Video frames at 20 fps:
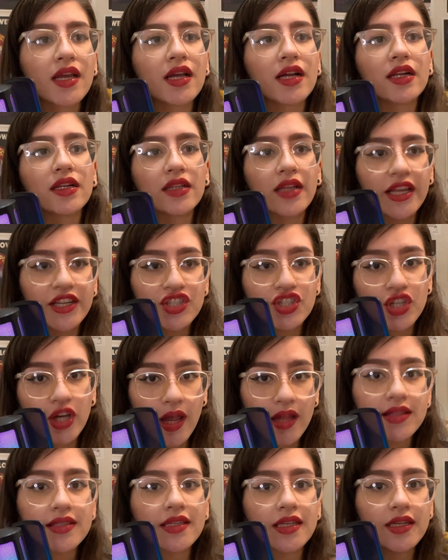like
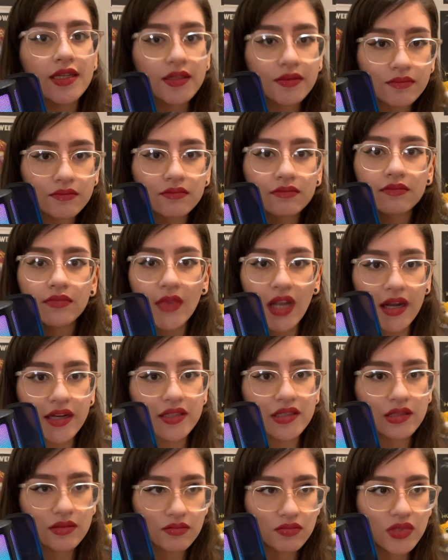chanting,
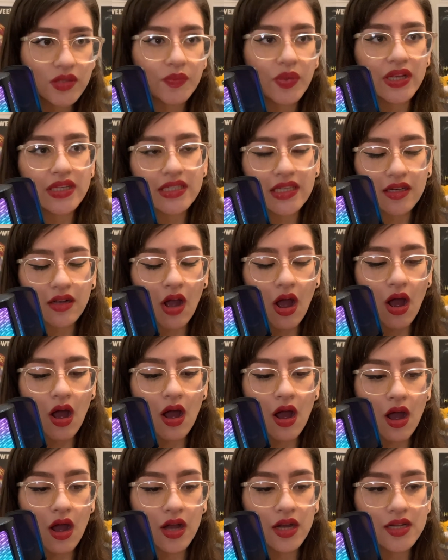like depending
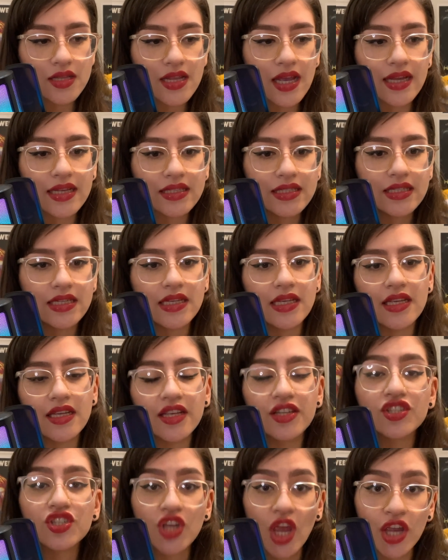on
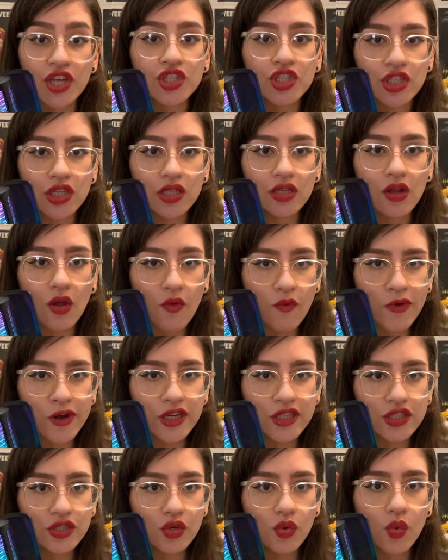the intention of
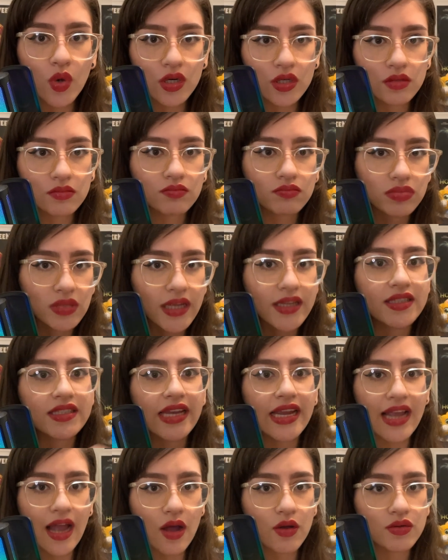what you want to like
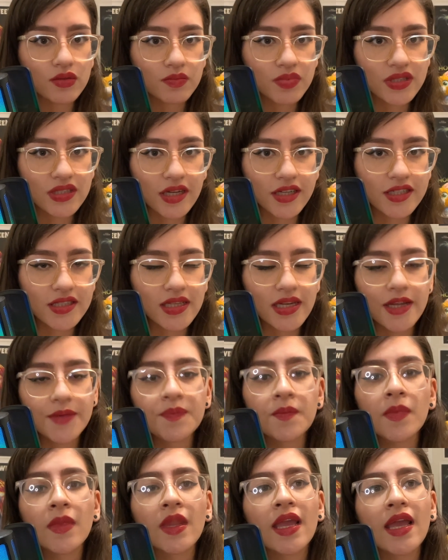take out
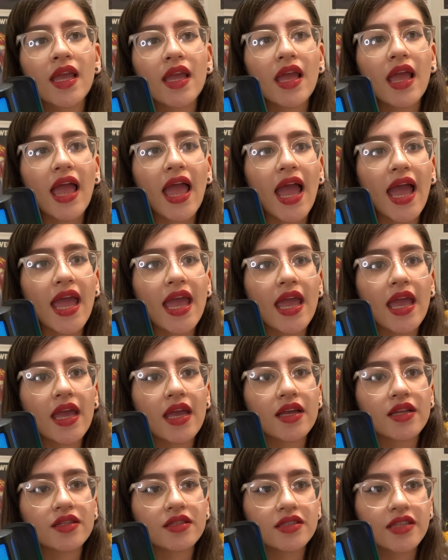precisely.
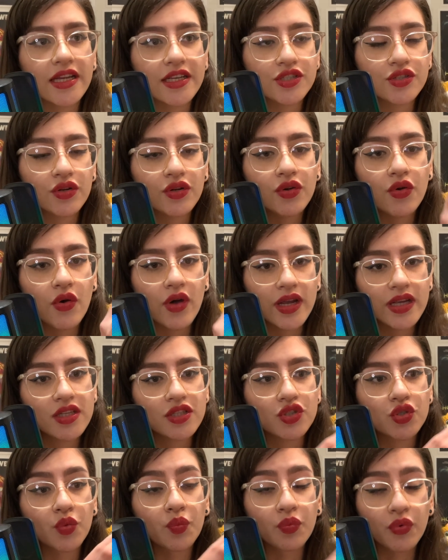And then you're
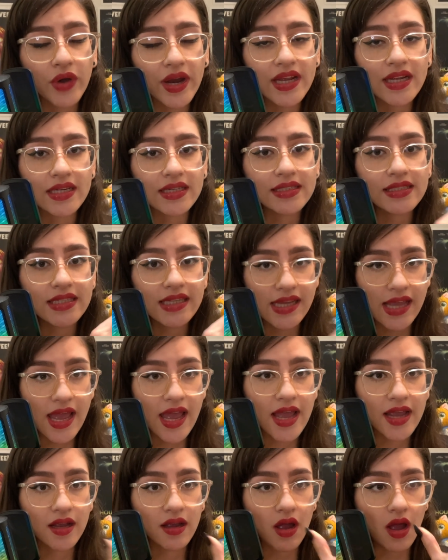going to break the
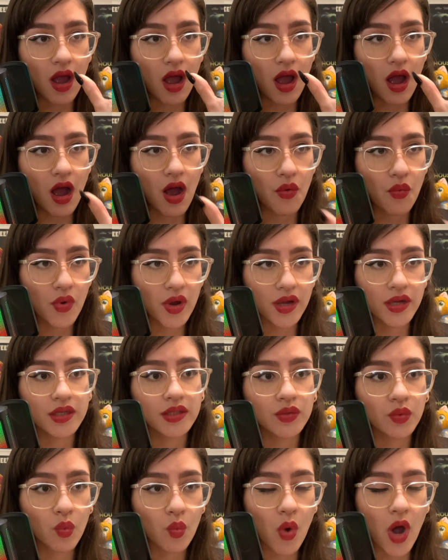egg
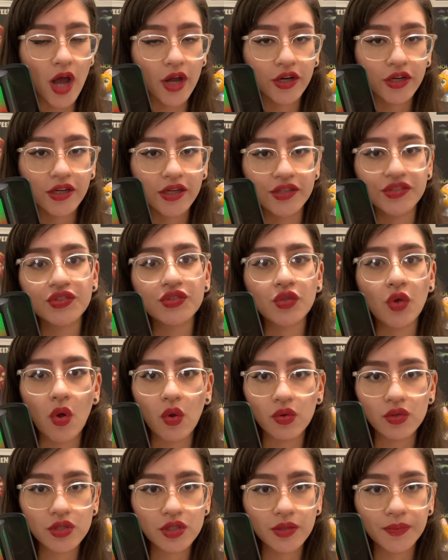in water and
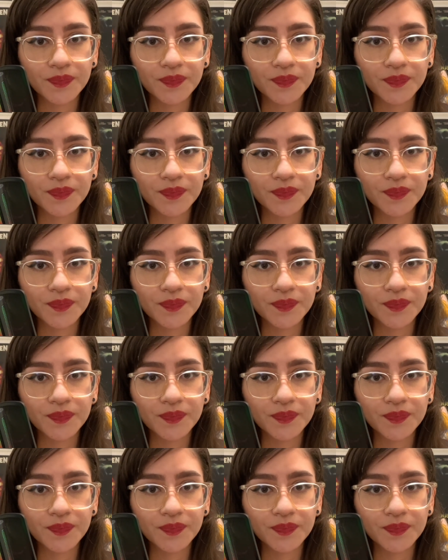salt.